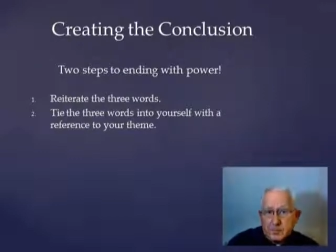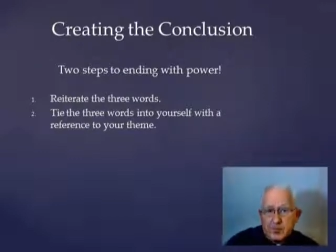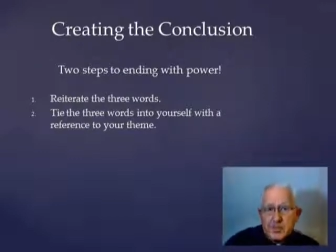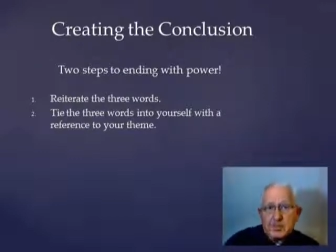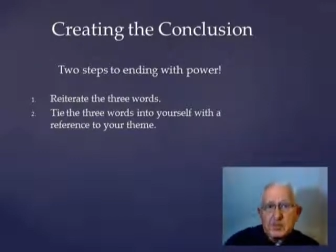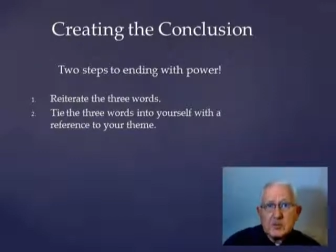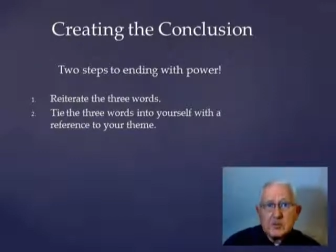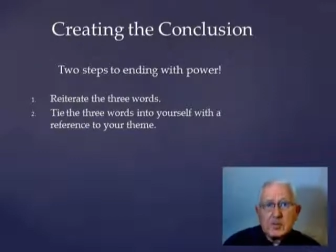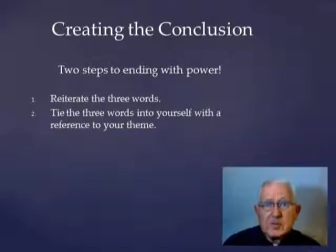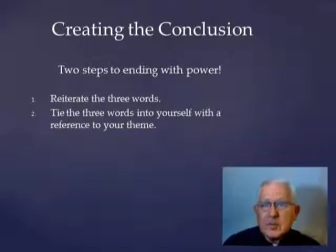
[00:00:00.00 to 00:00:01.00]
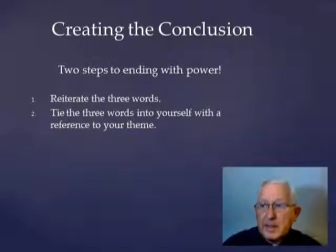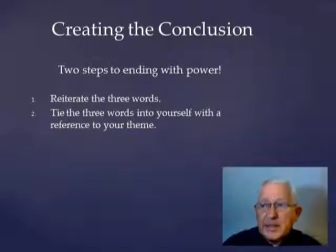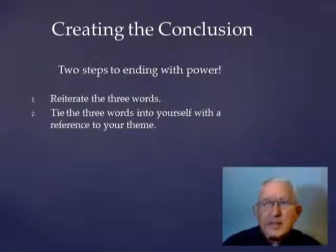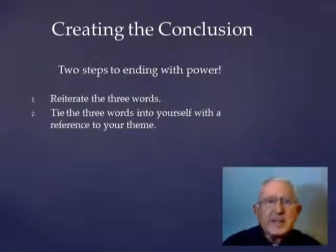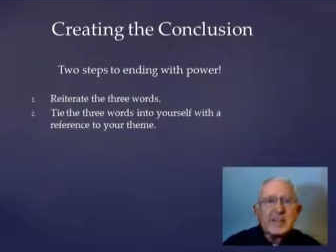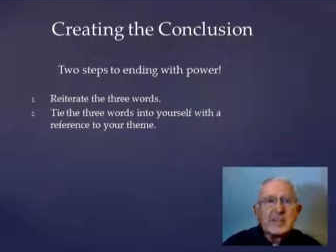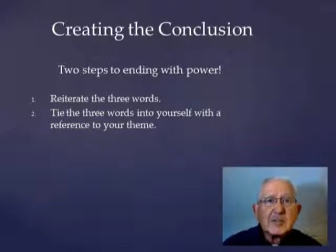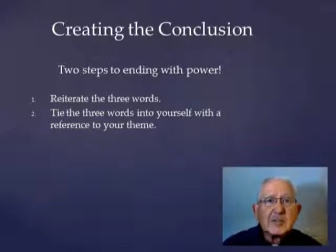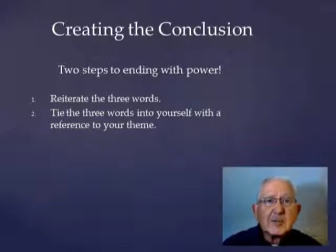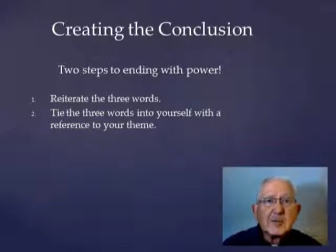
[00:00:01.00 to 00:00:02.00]
John Jones says, hey, the next
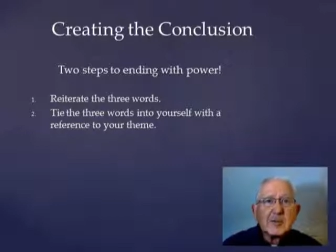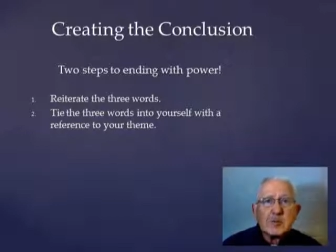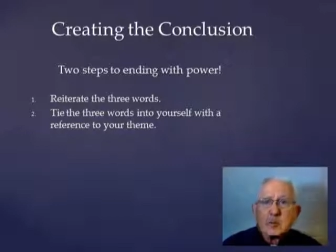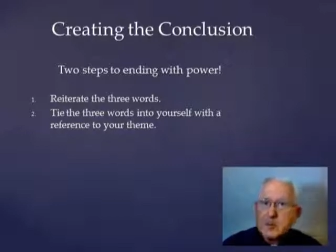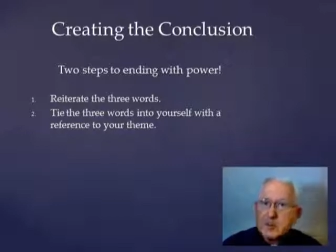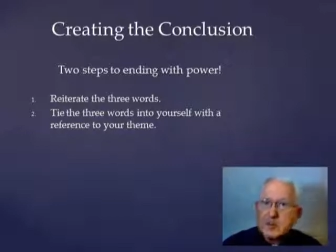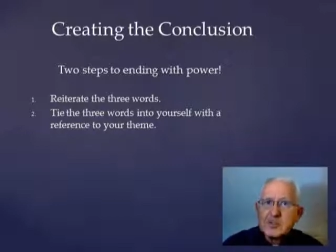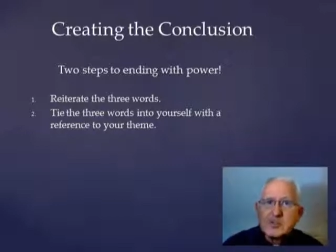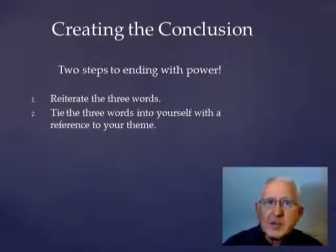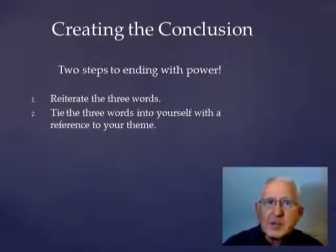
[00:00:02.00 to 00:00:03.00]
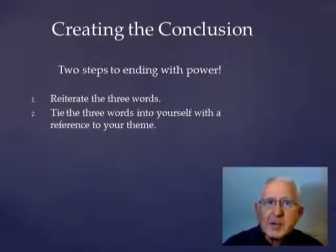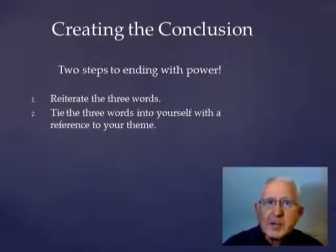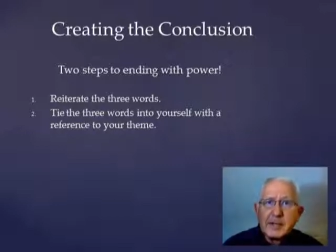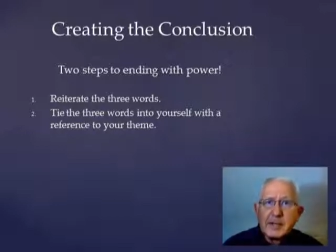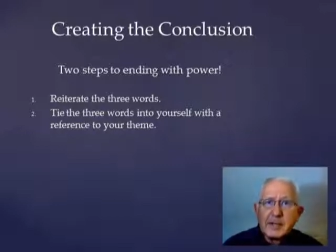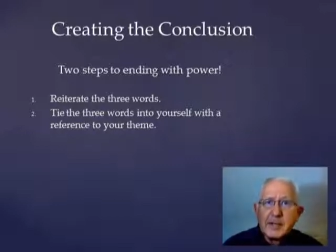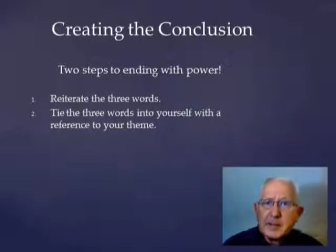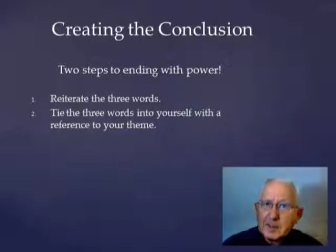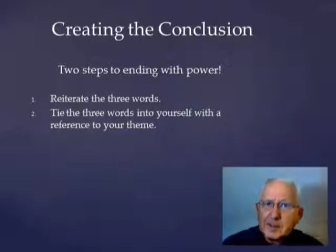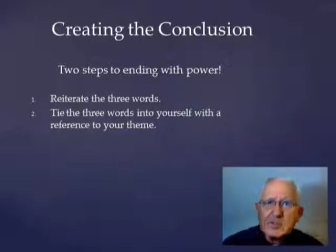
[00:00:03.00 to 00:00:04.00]
time you're in the grocery store and you see that pineapple,
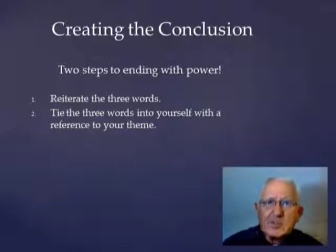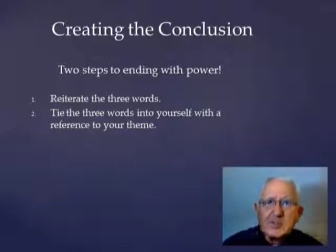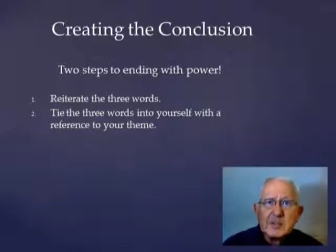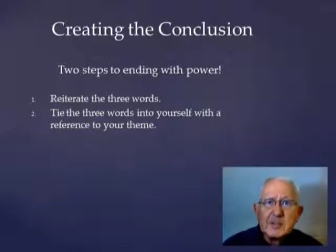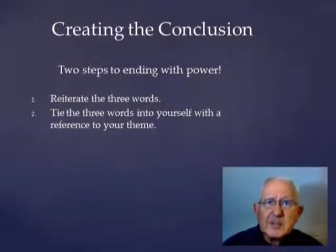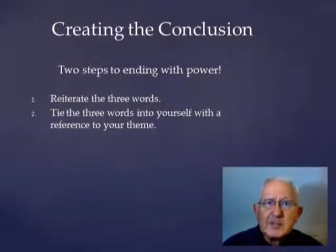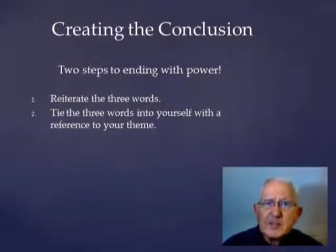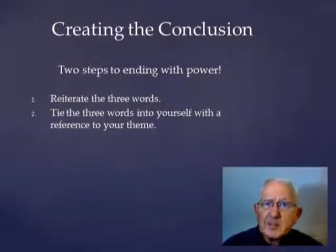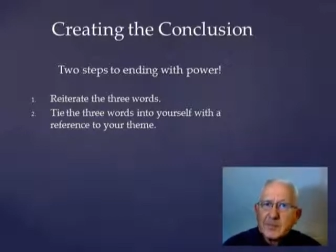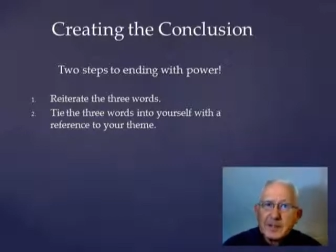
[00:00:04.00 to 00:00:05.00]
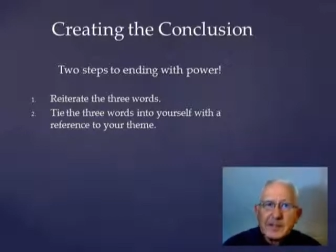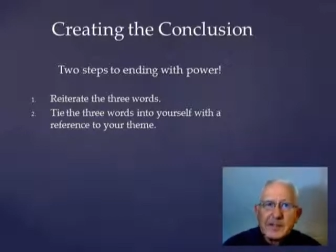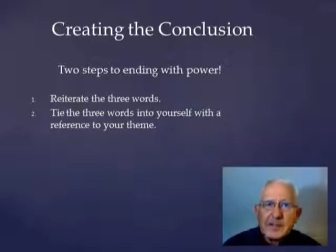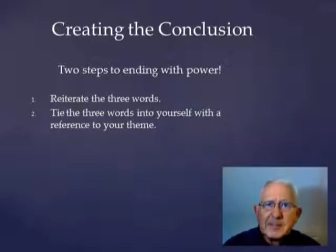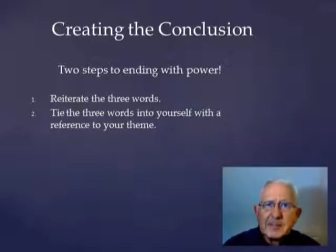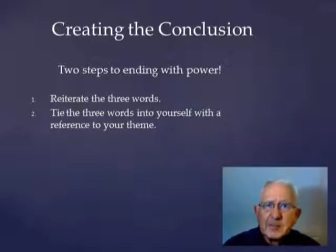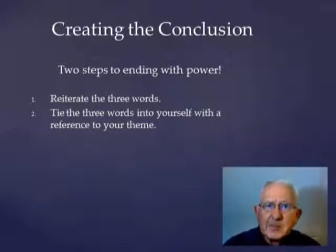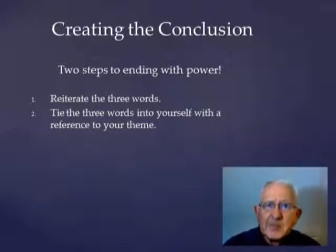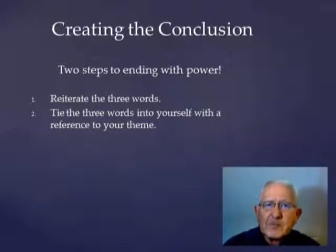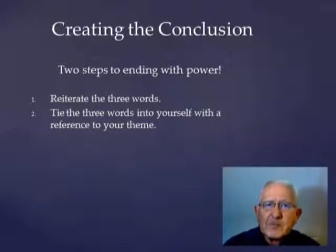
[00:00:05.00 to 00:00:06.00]
you're seeing me, that guy that's a
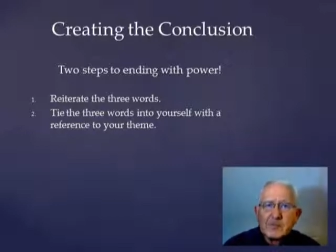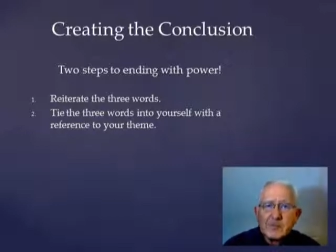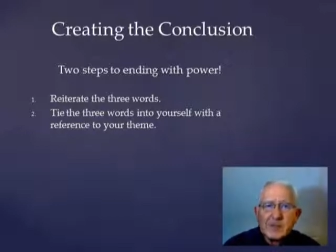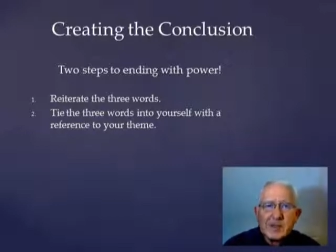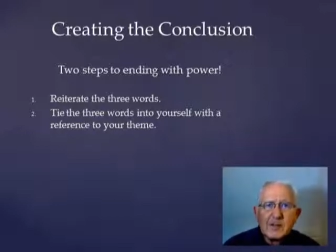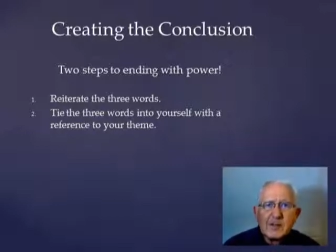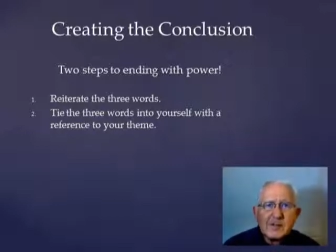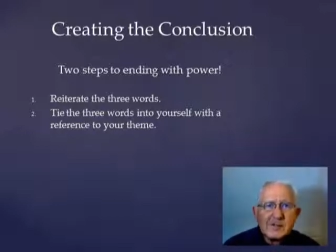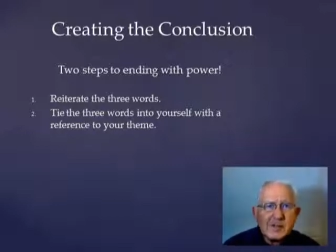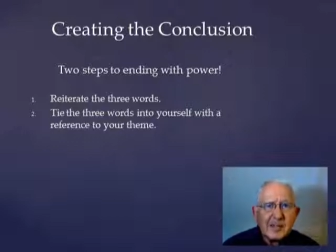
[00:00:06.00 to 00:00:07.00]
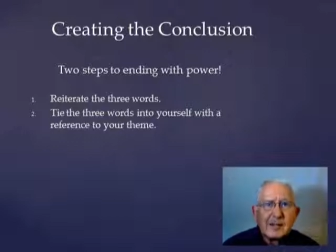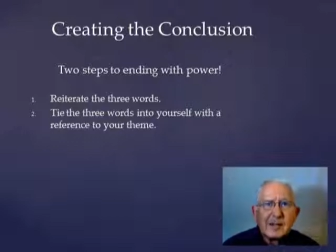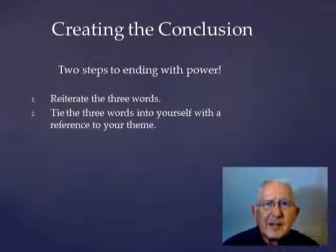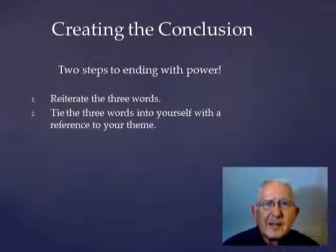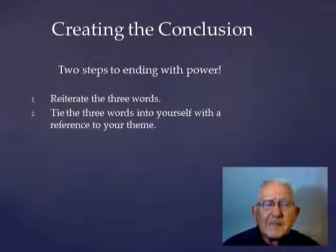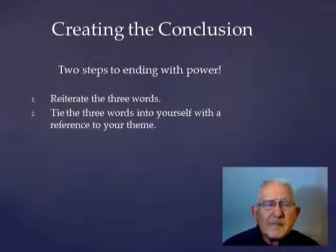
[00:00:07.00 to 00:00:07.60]
rough, tough, and tender guy.